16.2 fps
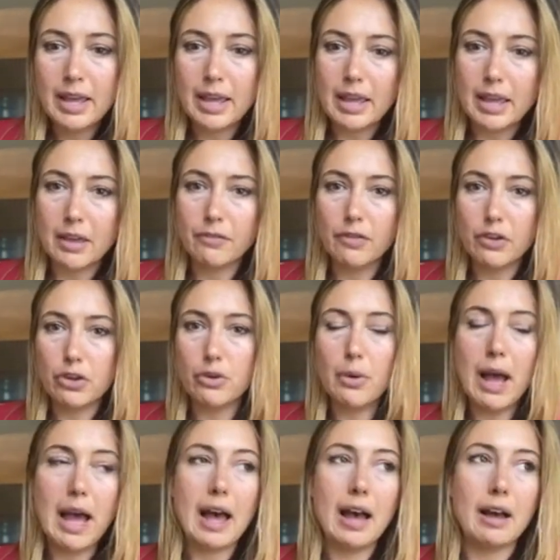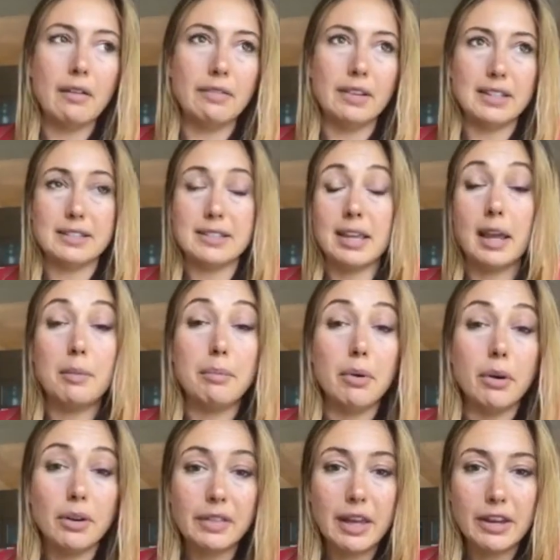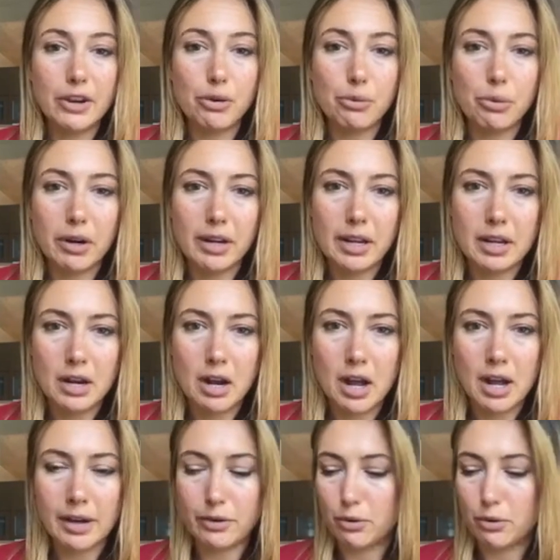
If you have, let's say, a book that you're working on,